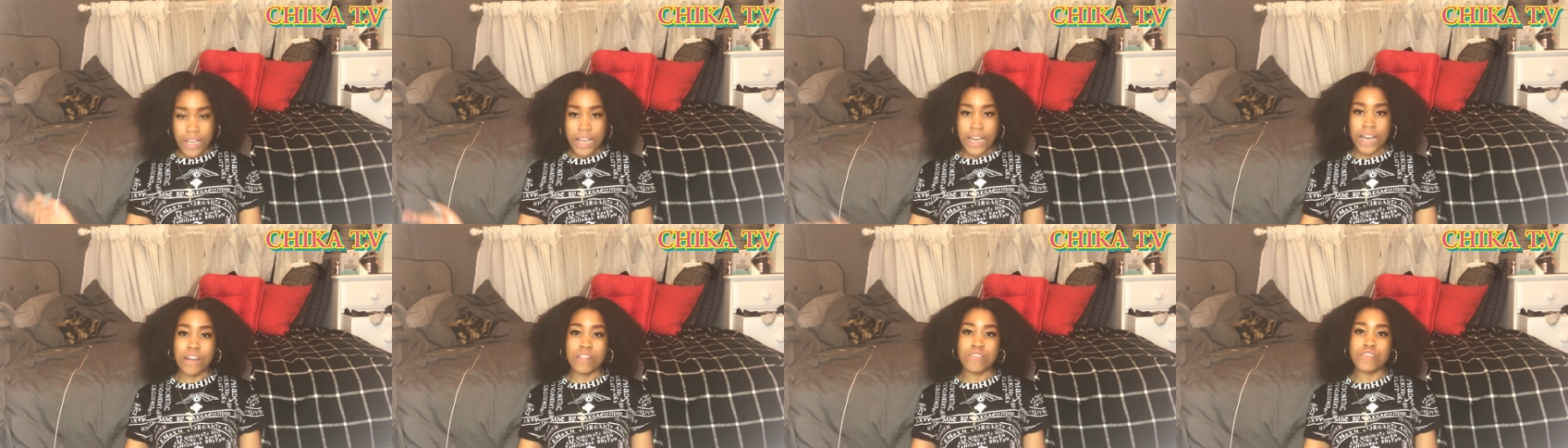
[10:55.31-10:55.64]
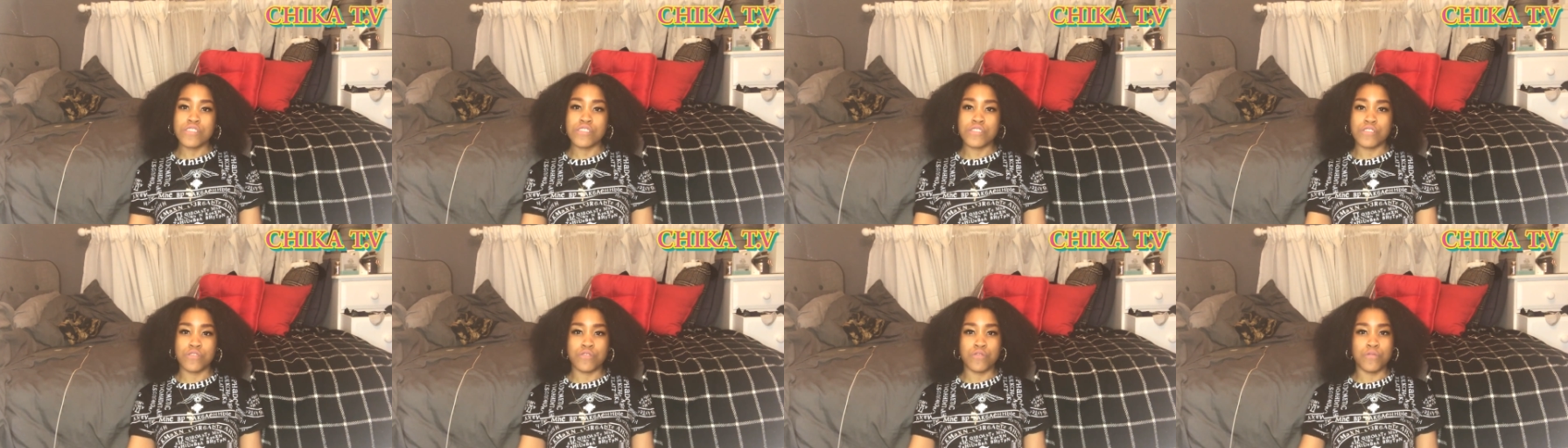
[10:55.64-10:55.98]
How
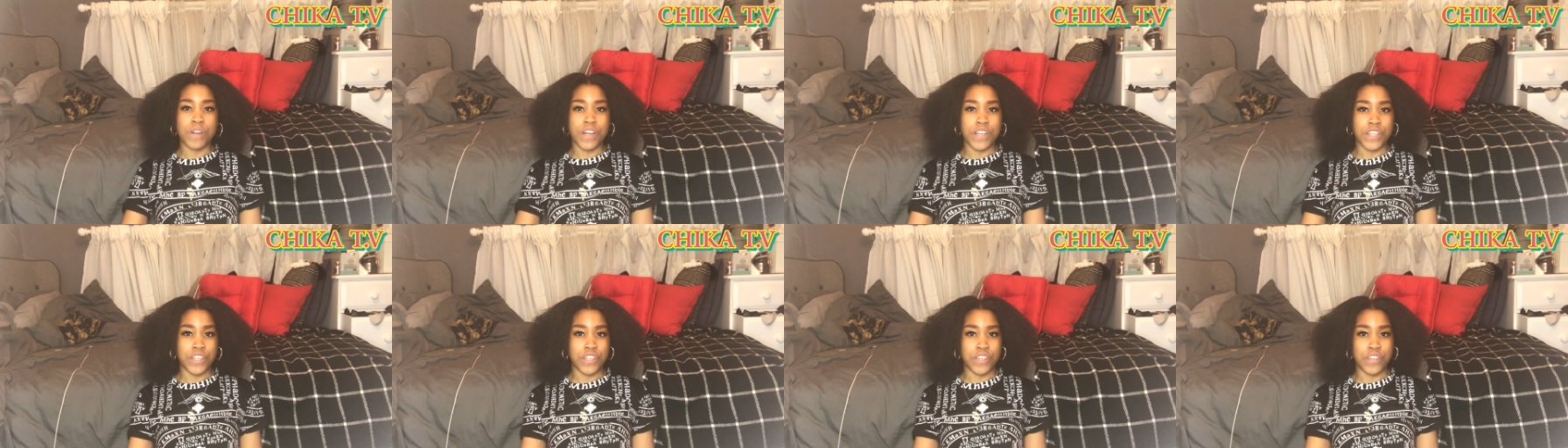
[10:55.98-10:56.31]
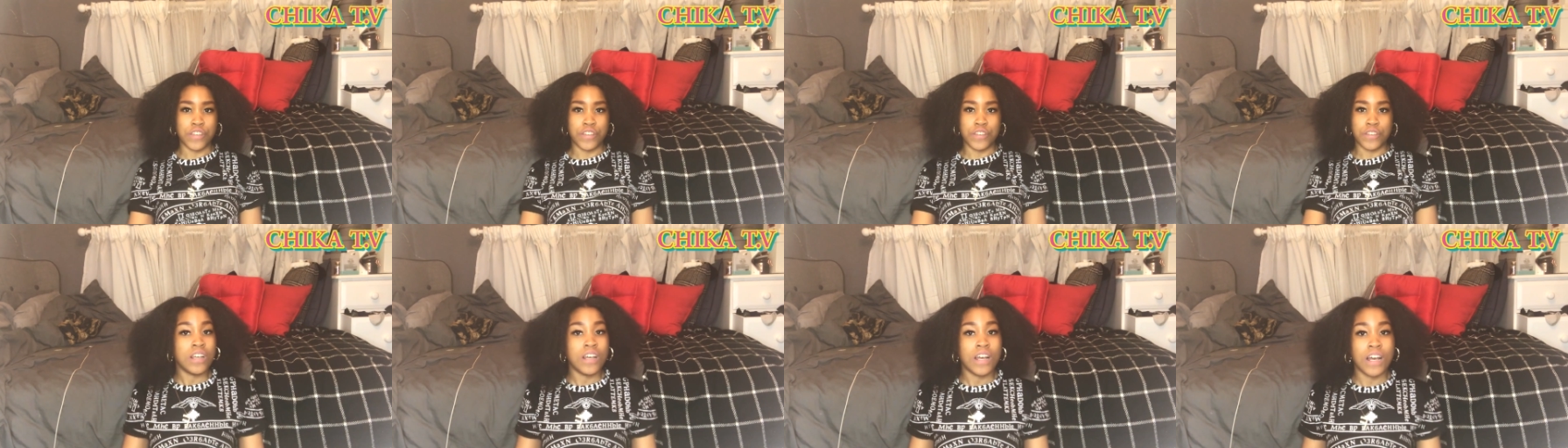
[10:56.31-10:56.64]
tall are
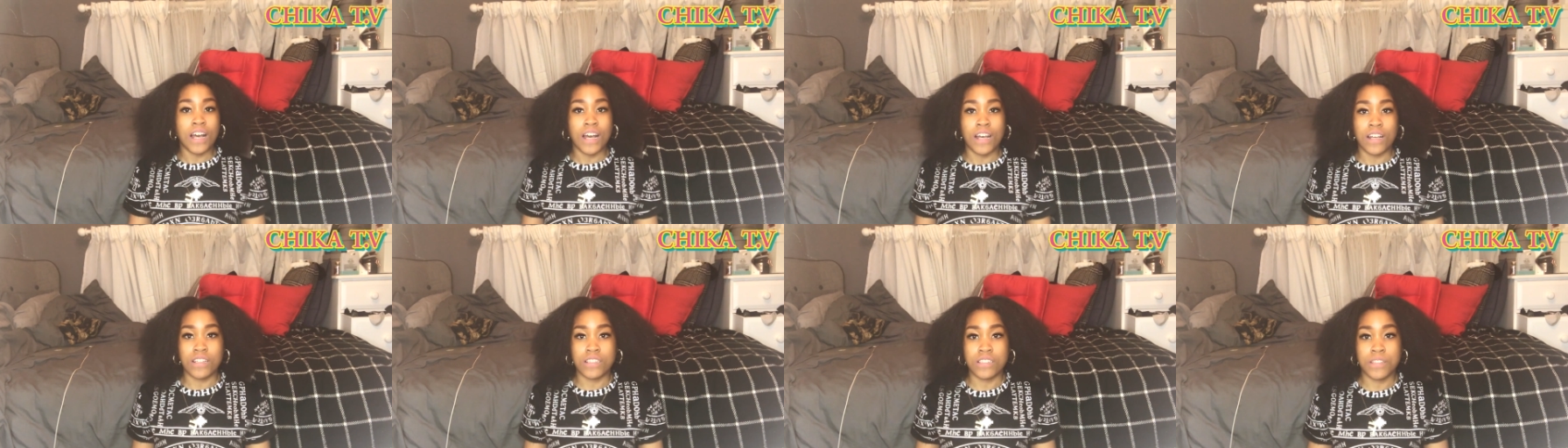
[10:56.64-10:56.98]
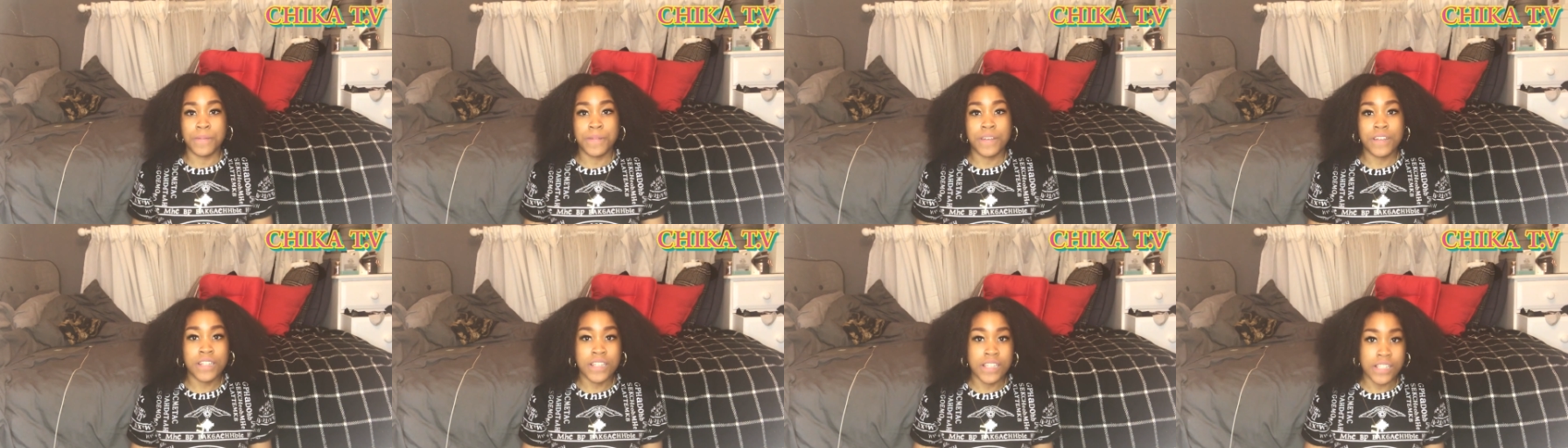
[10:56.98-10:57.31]
you?
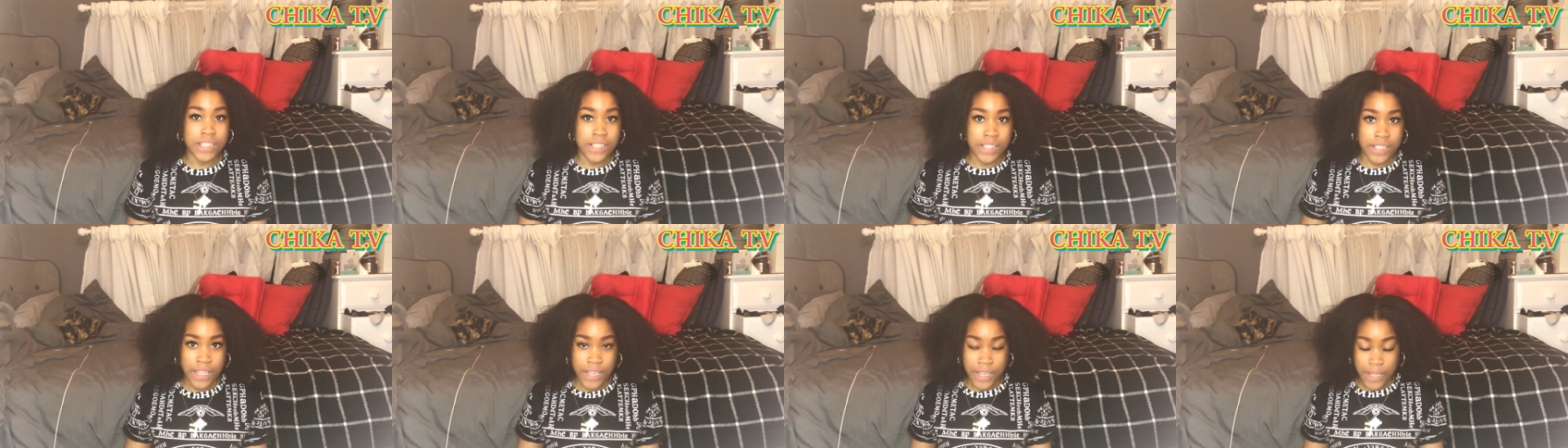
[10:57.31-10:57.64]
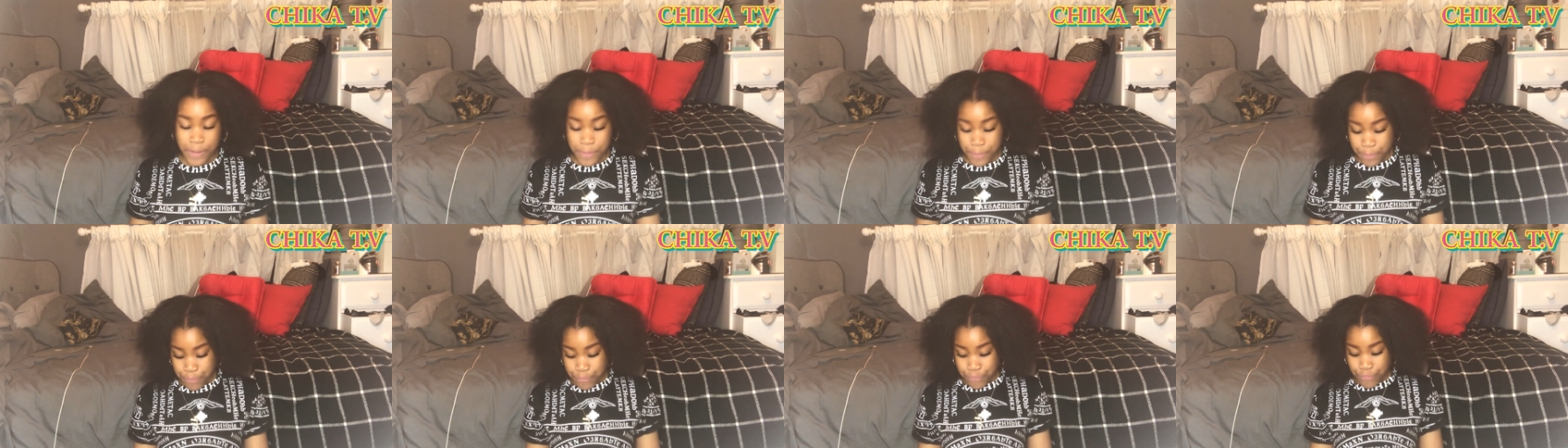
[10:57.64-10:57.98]
To be honest,
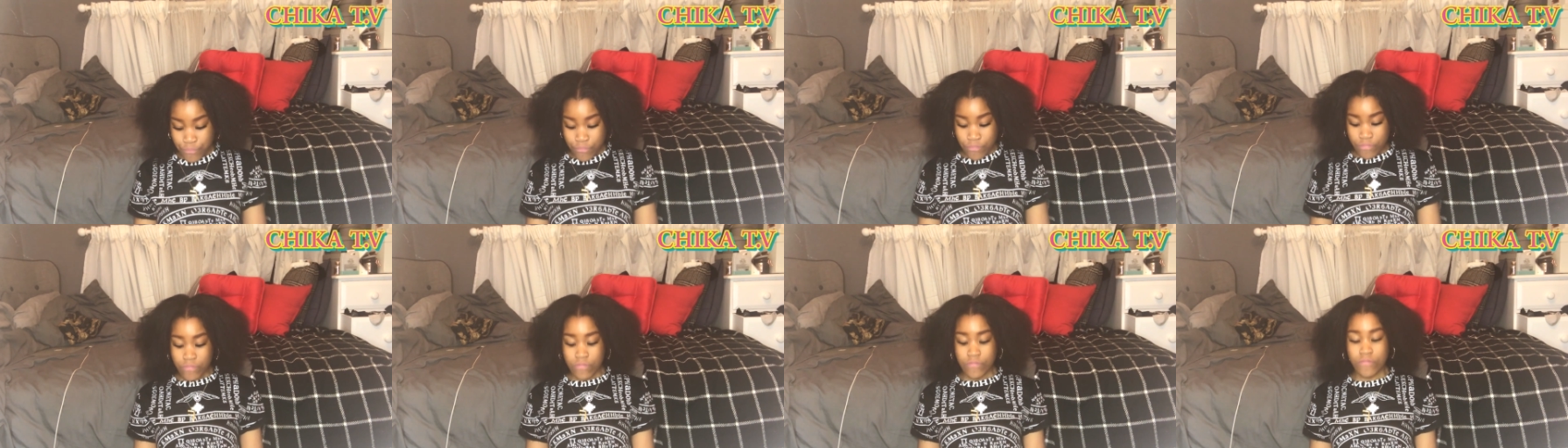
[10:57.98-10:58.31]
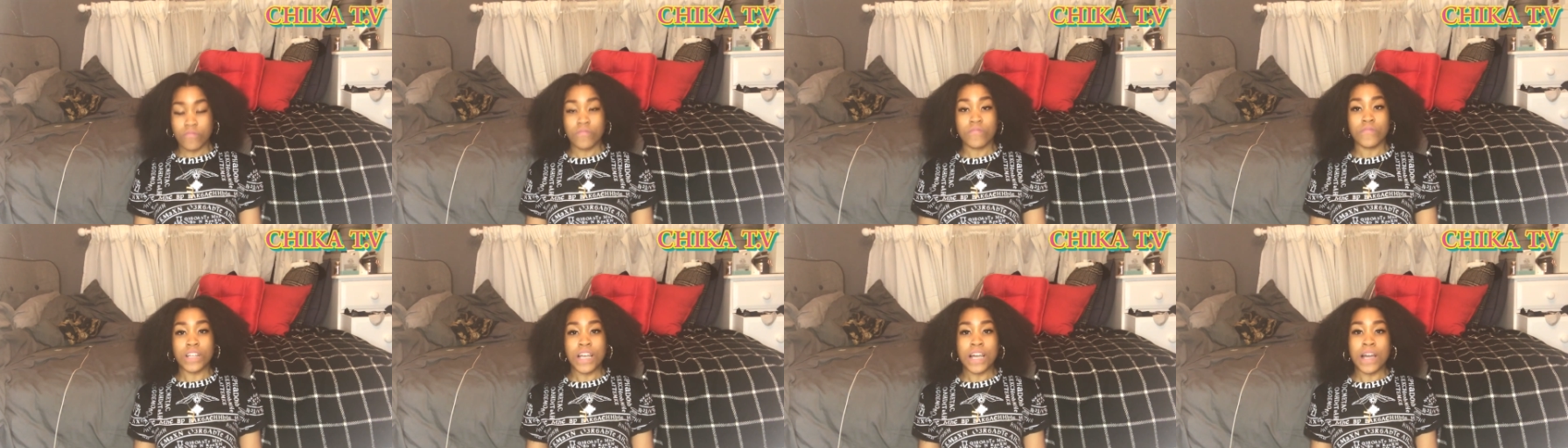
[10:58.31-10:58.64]
yeah,
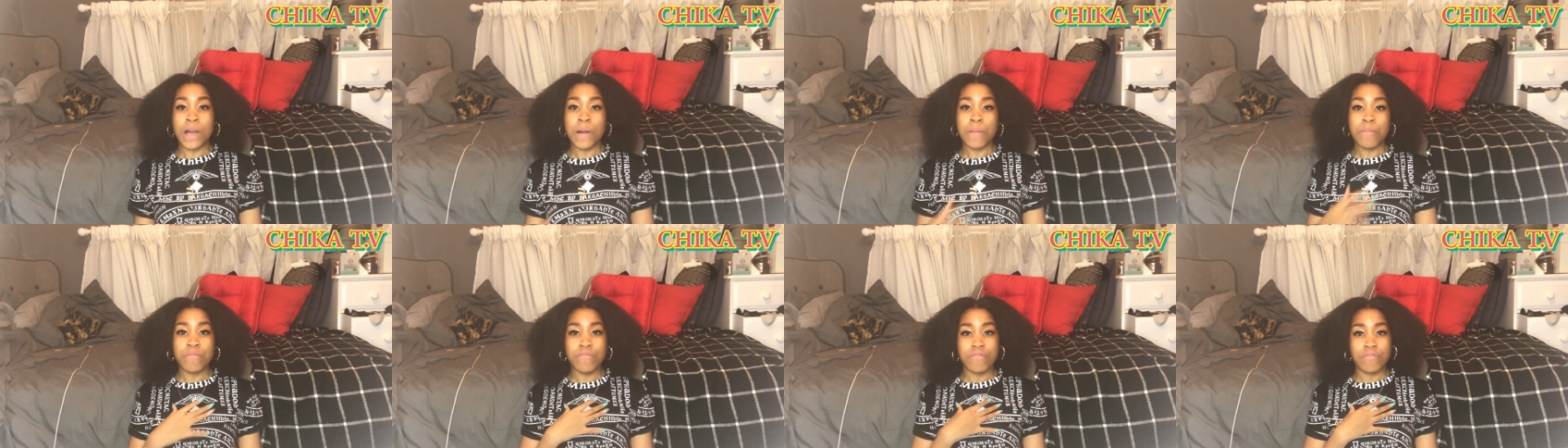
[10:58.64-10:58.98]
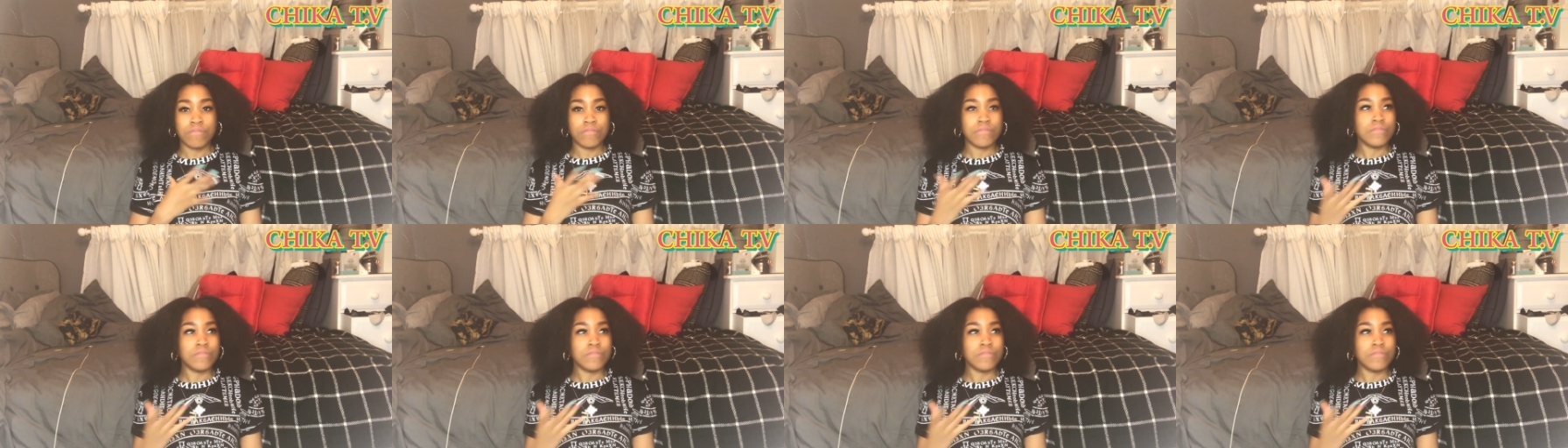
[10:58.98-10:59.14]
I'm